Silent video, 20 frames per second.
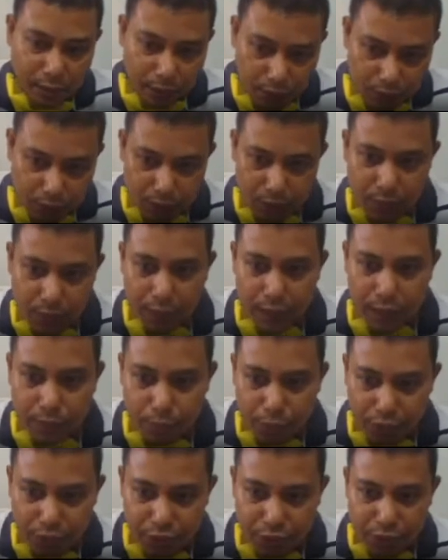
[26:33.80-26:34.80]

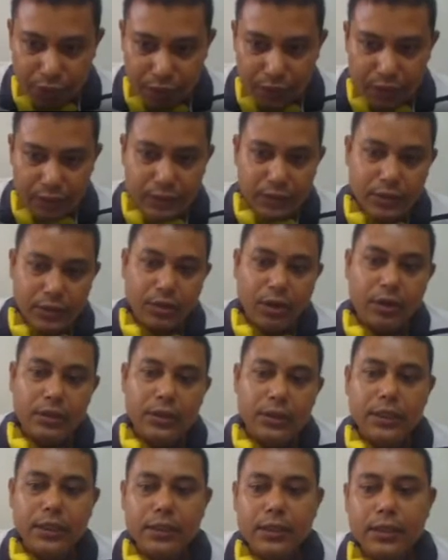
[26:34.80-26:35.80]
expression is not
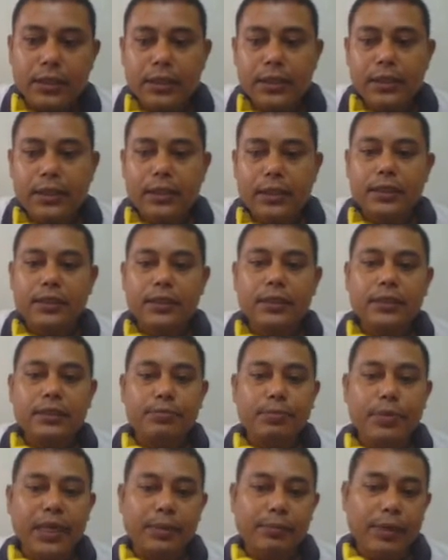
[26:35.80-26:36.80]
in
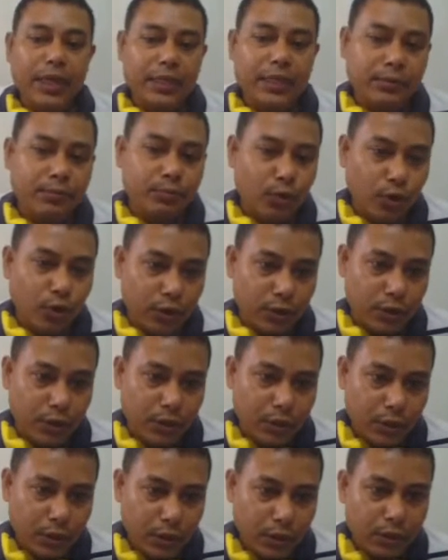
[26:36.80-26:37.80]
display math mode.
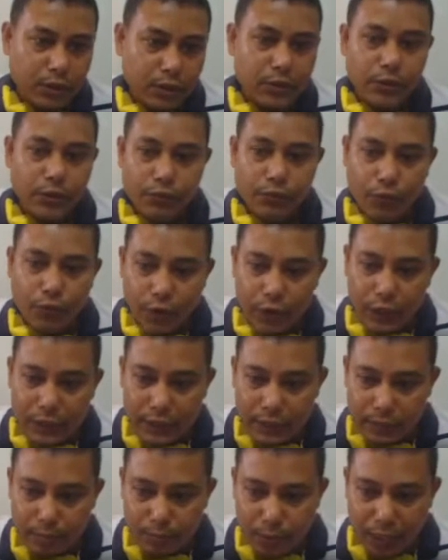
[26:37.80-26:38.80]
So for
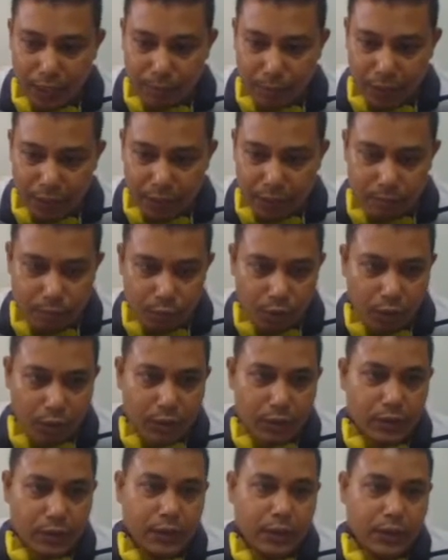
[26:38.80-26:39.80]
display math mode,
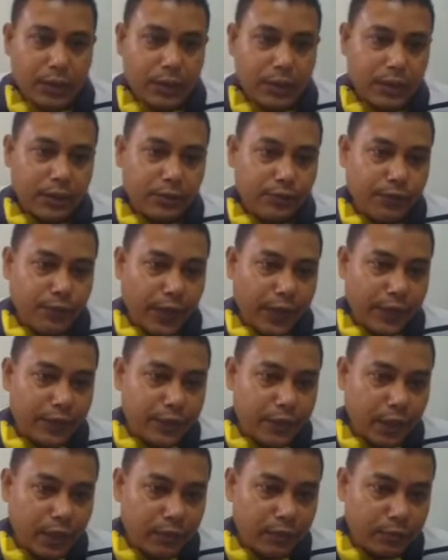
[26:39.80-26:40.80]
in
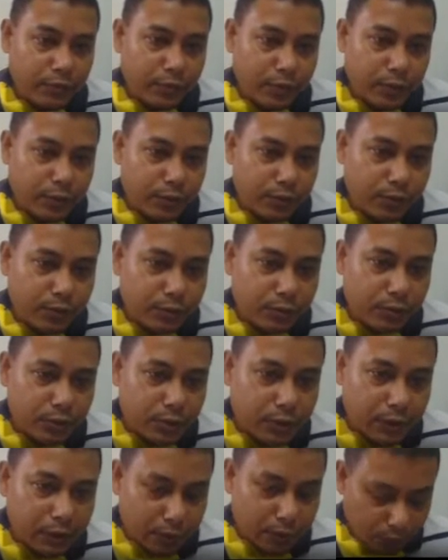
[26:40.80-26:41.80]
fraction we use
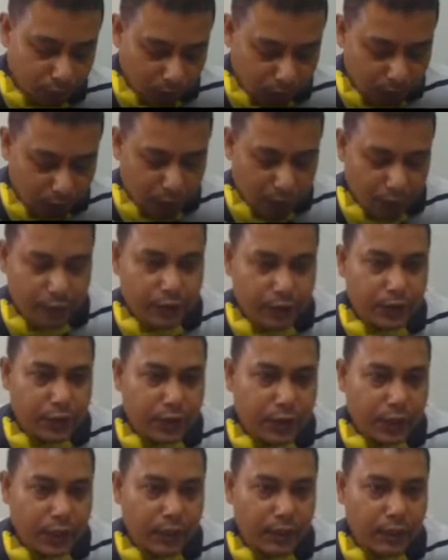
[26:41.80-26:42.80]
one
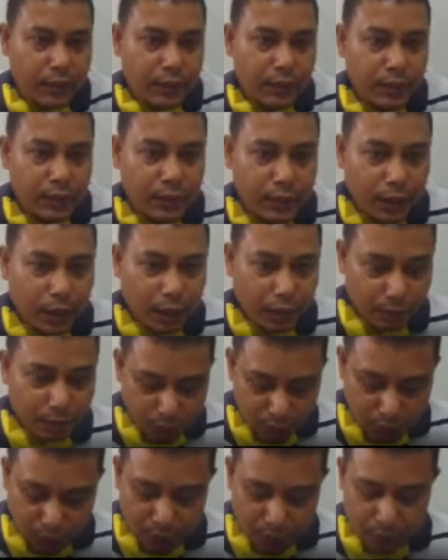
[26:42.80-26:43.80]
additional. I will
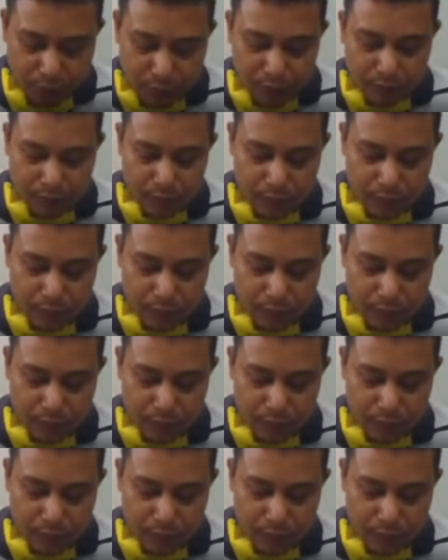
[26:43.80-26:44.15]
write in